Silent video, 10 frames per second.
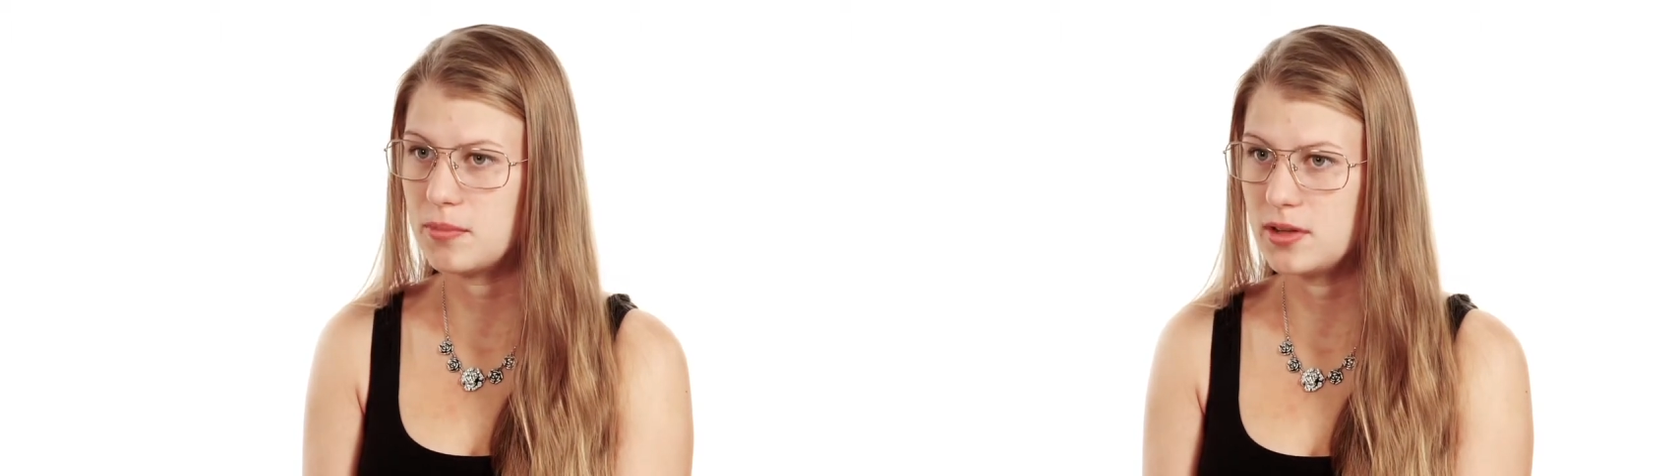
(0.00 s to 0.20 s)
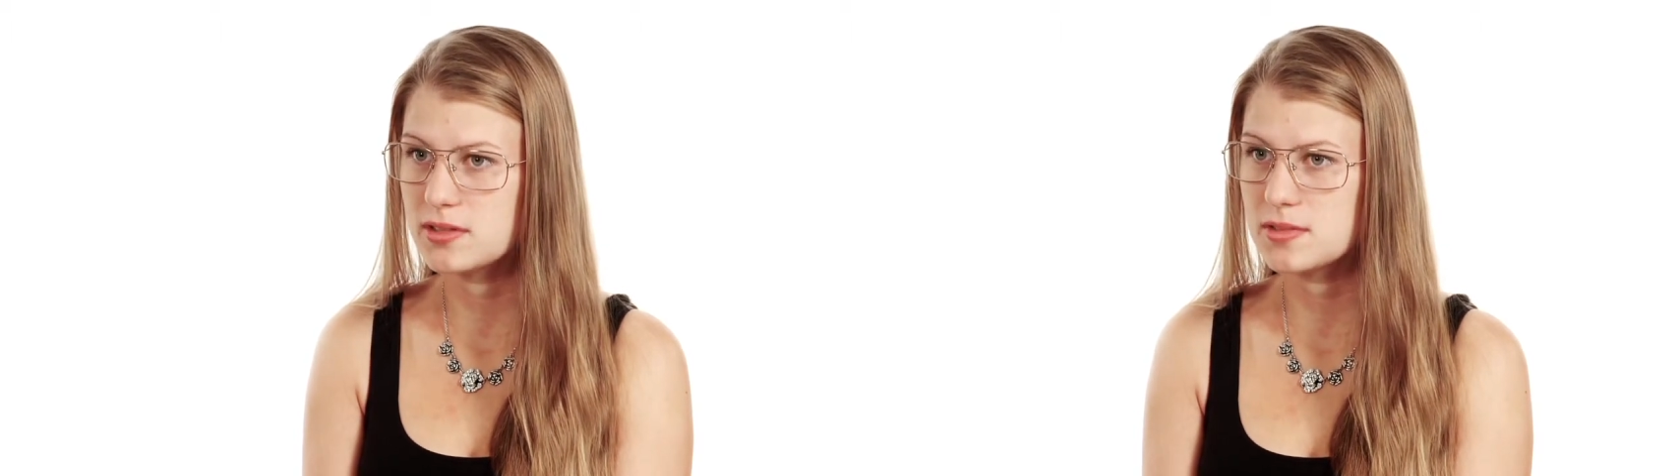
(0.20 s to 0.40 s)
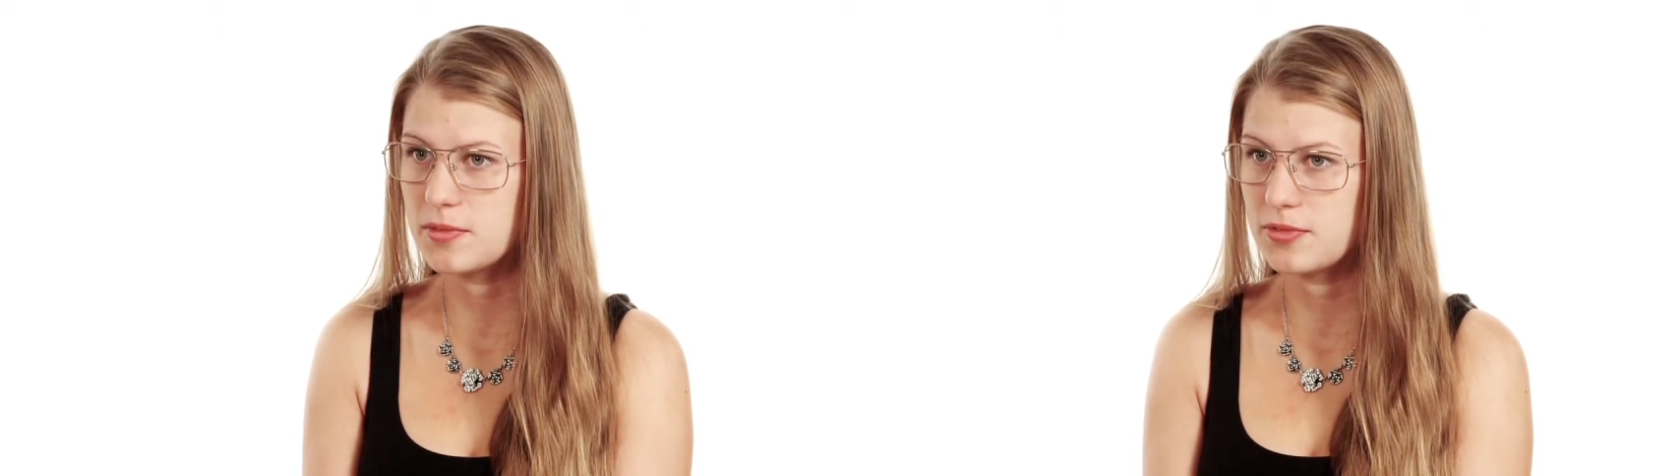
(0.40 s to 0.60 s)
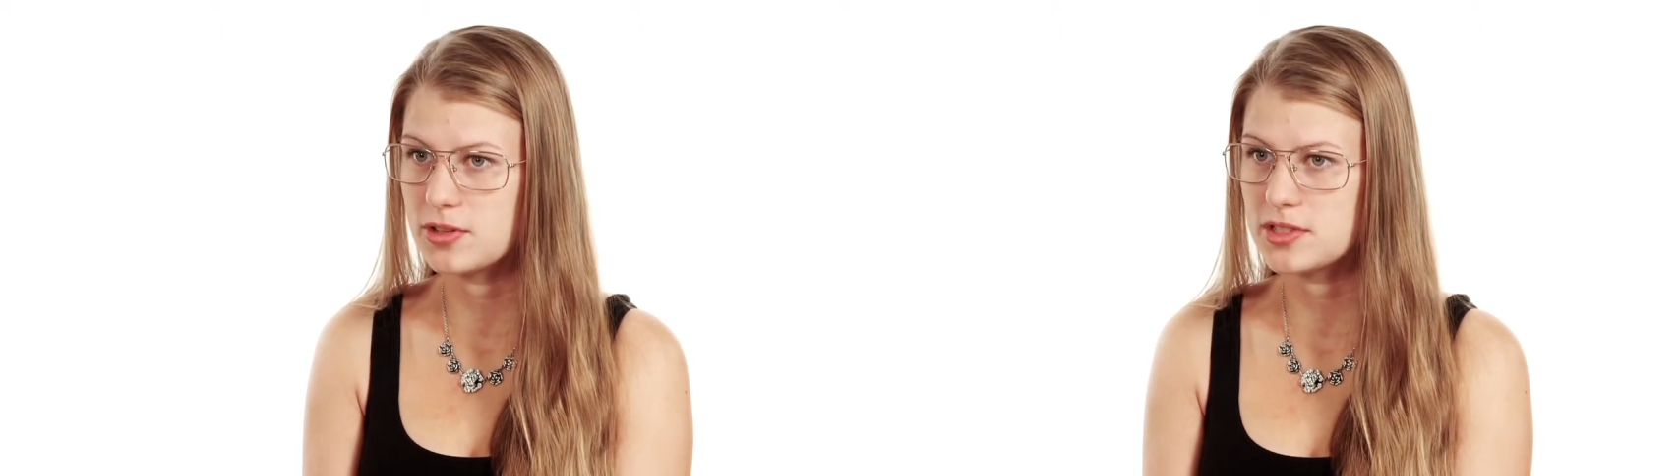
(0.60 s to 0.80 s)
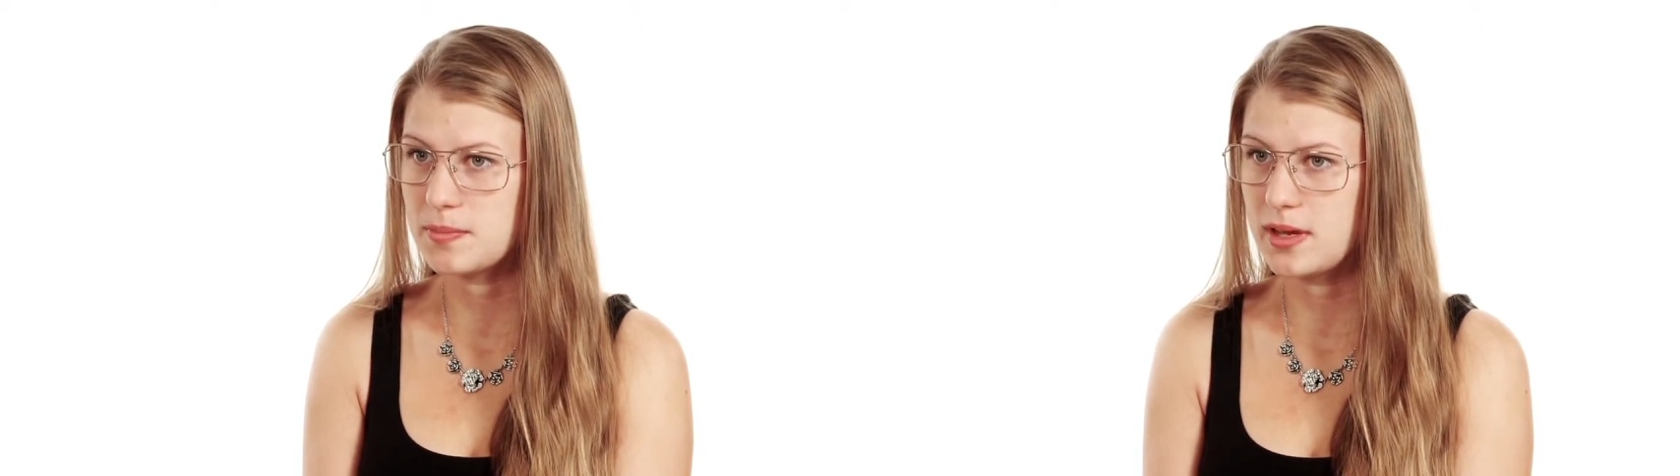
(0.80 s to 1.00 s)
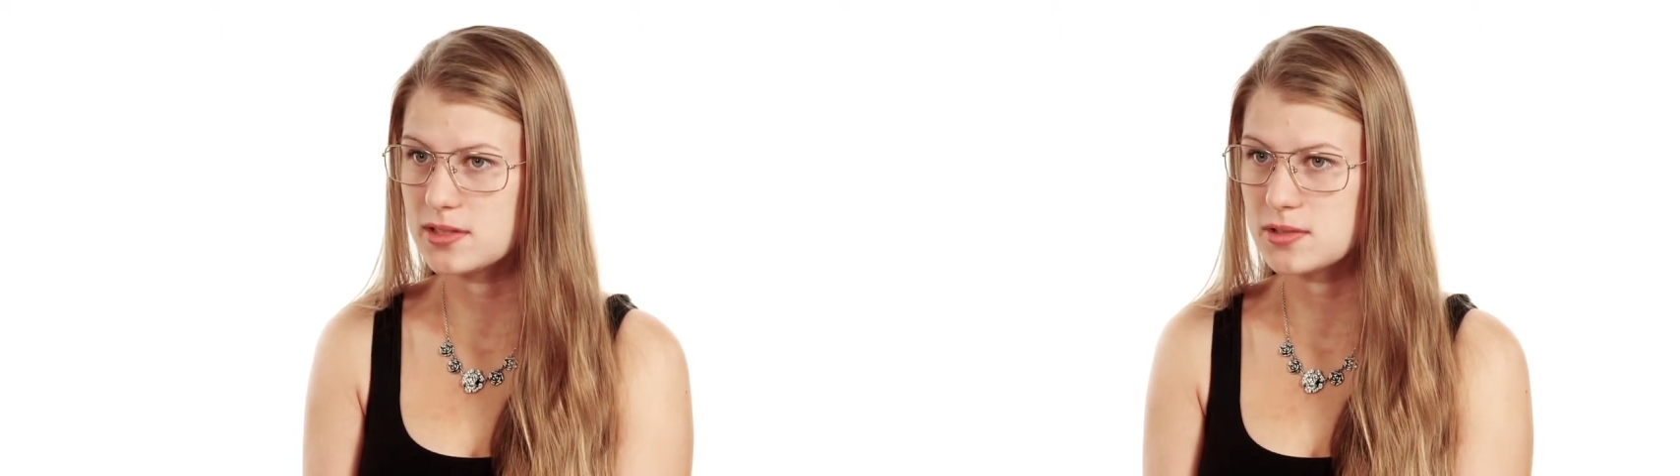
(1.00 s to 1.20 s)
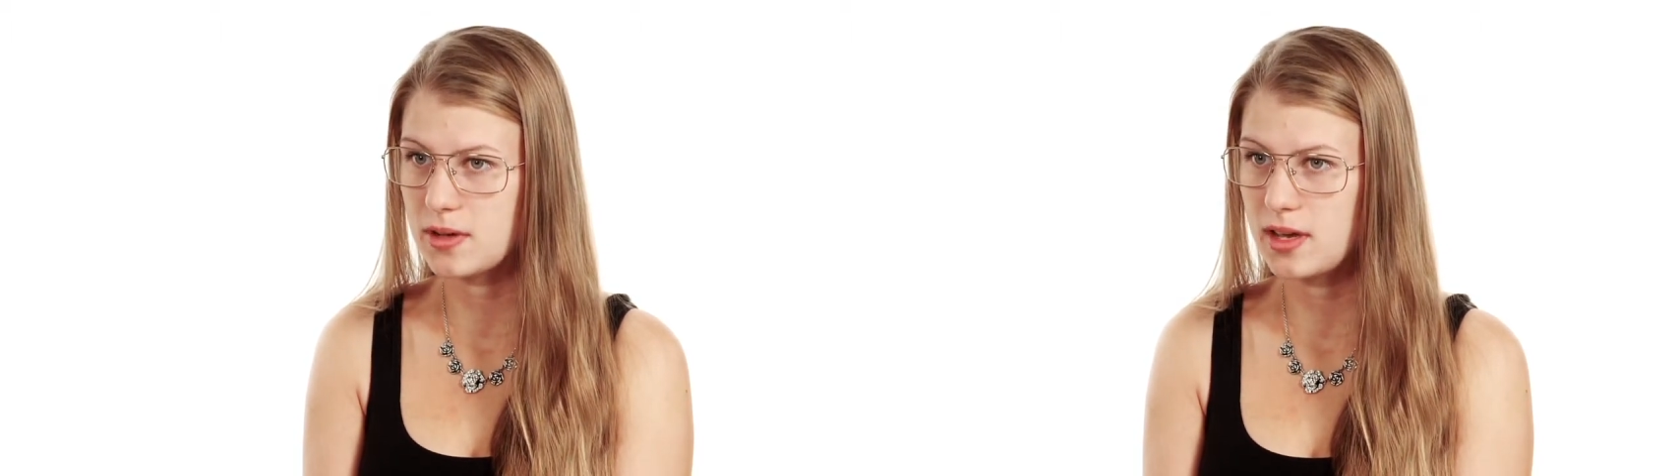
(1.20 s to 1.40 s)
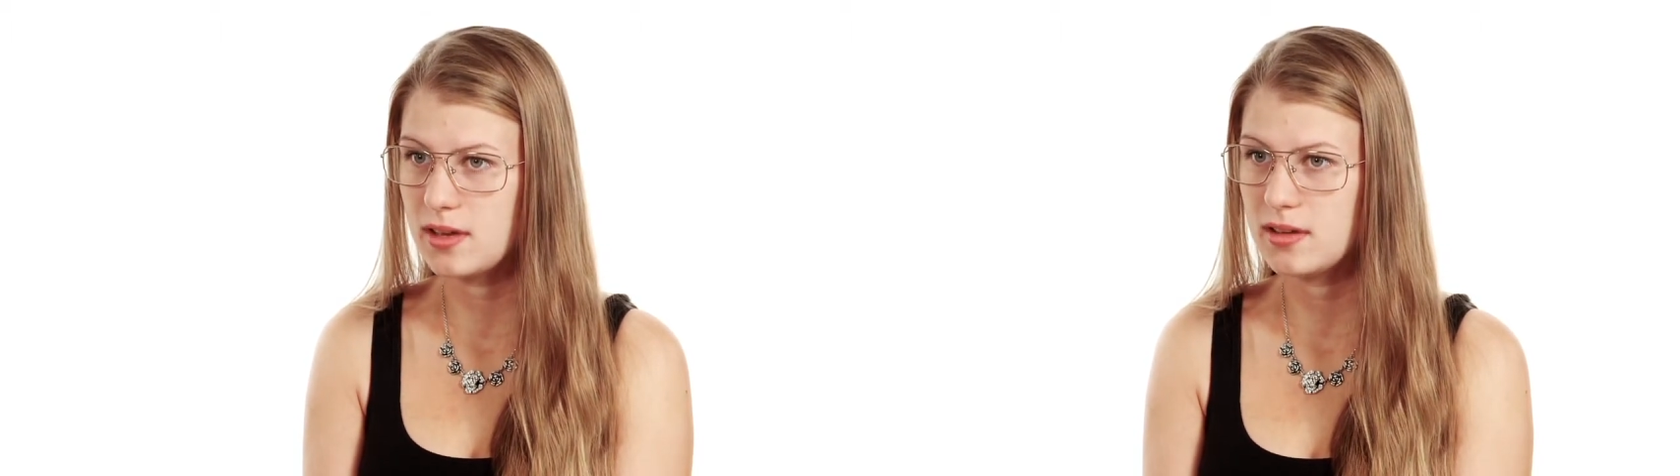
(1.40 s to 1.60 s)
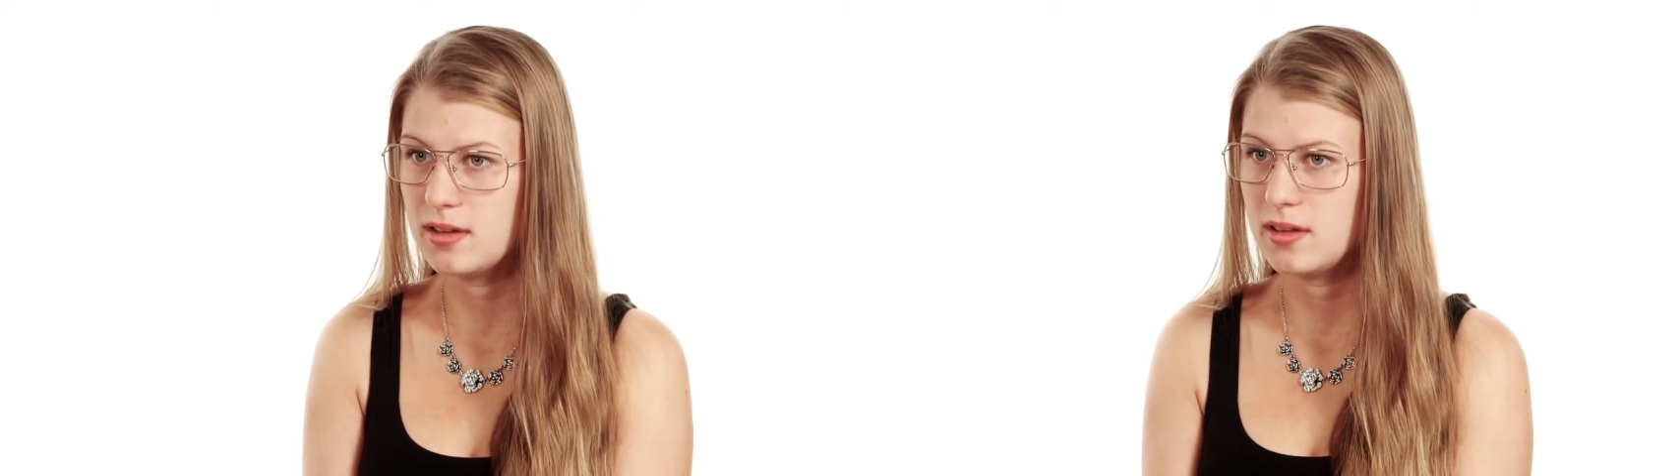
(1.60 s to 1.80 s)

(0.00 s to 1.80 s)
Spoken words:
months before she passed away,